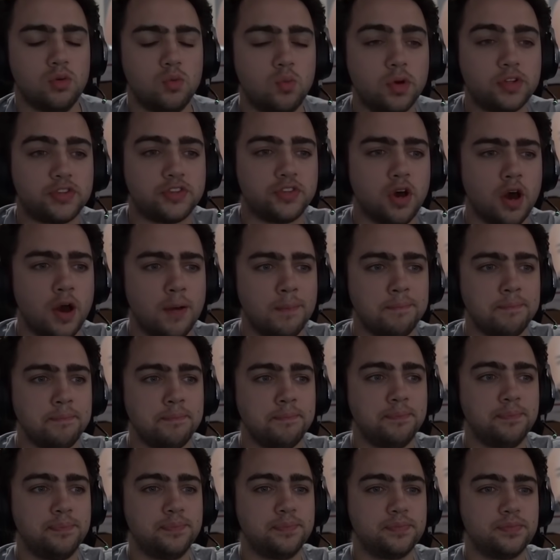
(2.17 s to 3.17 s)
what's up?
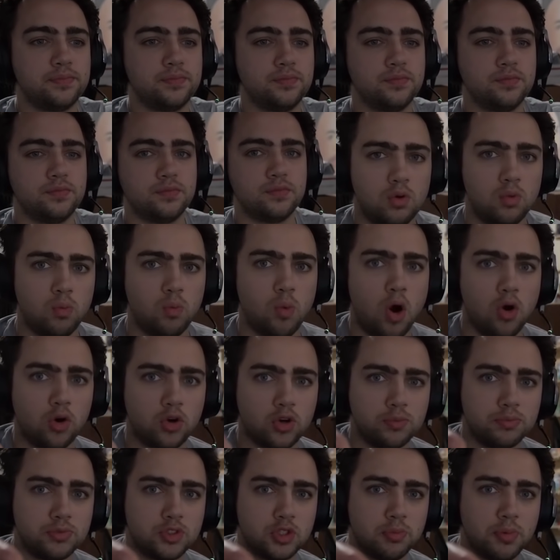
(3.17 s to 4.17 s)

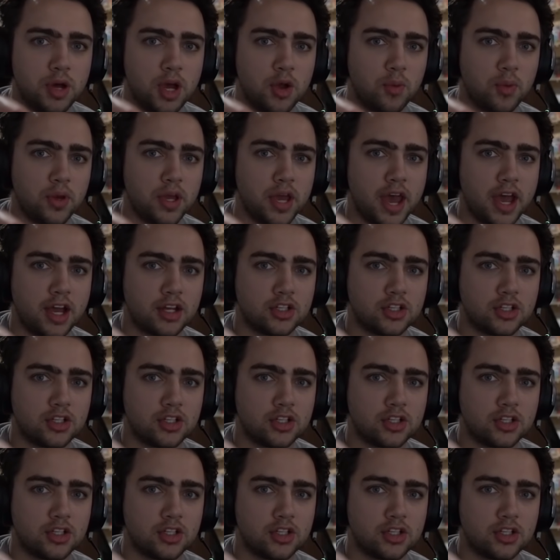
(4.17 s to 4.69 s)
Welcome to my React